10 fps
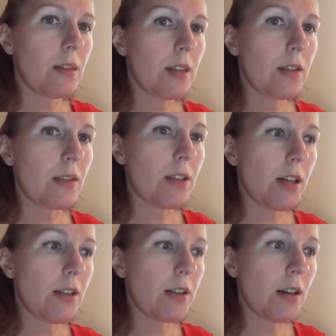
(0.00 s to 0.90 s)
This
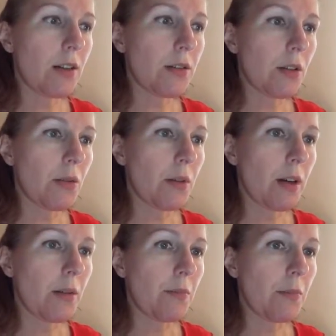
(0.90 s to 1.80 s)
does
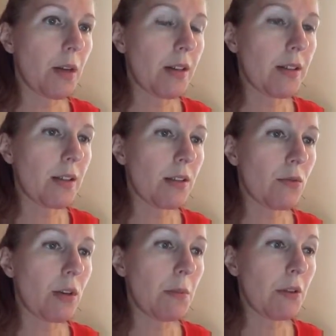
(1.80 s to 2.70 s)
also, because it is
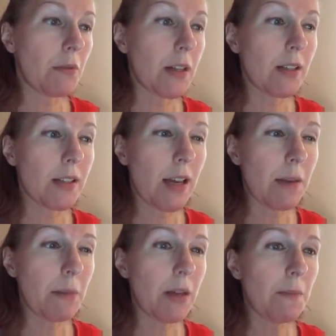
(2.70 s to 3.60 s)
going to be a written
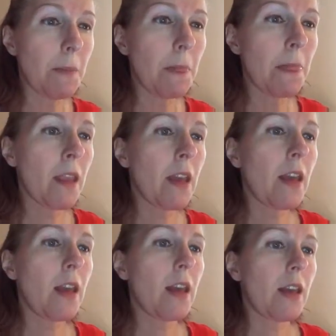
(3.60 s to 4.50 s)
assignment,
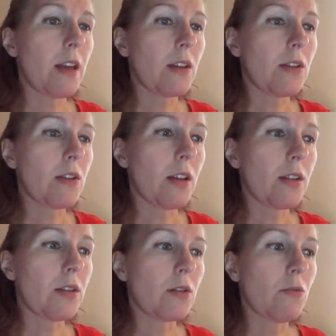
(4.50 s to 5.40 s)
it
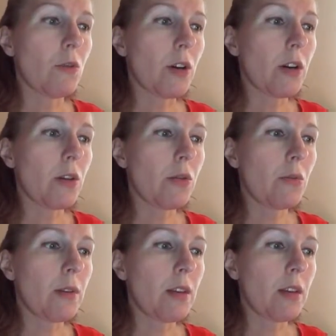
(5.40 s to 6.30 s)
does work
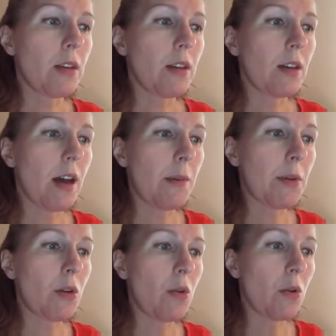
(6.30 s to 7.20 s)
with the
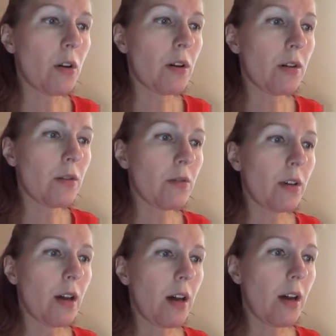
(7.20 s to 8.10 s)
Common Core,
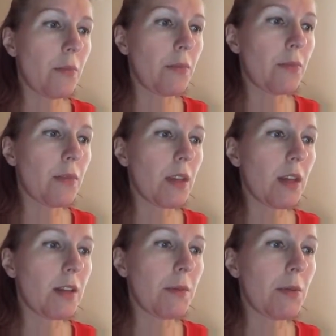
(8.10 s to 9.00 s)

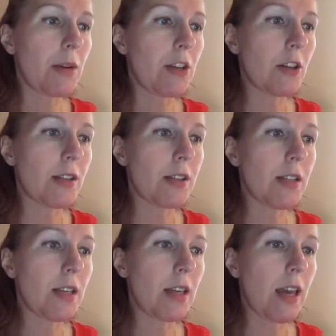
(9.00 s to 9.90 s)
the
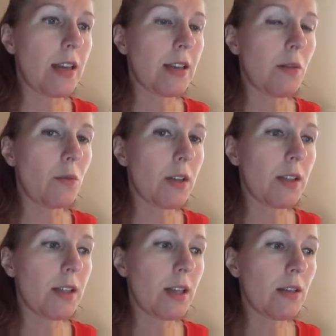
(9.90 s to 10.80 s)
WHST
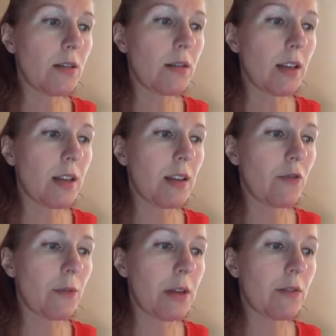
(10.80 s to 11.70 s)
8.1 standard, and the
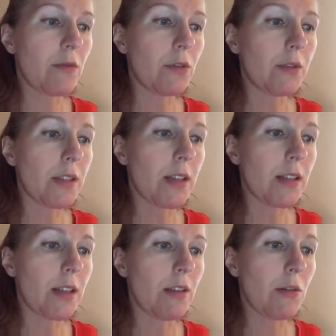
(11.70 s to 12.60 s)
Information Fluency
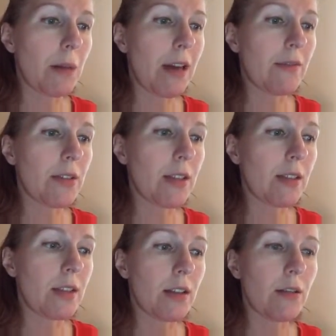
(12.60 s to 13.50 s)
Continuum IFC
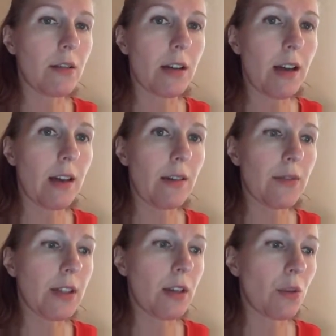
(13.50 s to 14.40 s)
standard and
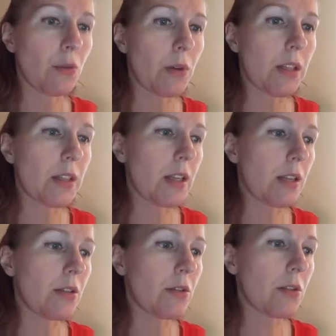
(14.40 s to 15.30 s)
IFC3
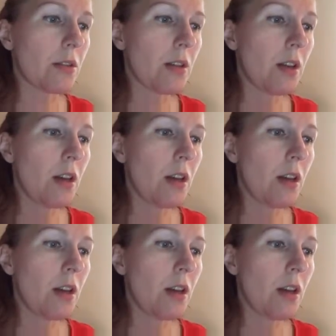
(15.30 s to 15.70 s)
standards.